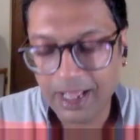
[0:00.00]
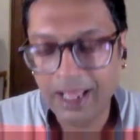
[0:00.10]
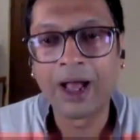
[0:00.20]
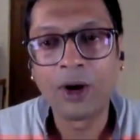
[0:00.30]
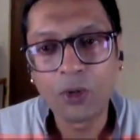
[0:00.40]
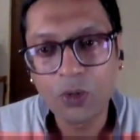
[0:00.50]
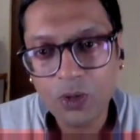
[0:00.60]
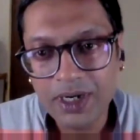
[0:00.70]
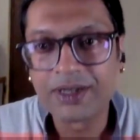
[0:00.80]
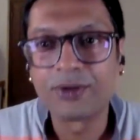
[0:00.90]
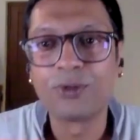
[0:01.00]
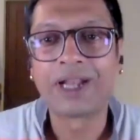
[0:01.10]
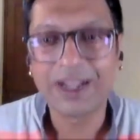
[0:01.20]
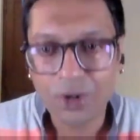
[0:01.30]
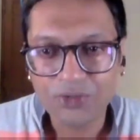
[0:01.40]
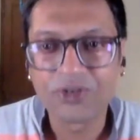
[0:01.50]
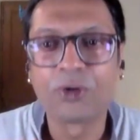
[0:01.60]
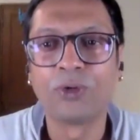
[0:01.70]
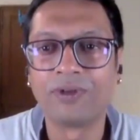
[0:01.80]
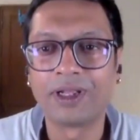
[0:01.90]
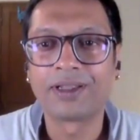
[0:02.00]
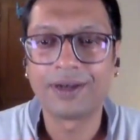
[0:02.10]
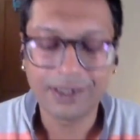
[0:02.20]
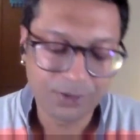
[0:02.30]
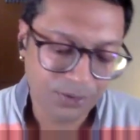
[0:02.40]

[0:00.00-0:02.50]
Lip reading: allow it to get out of your own way, right?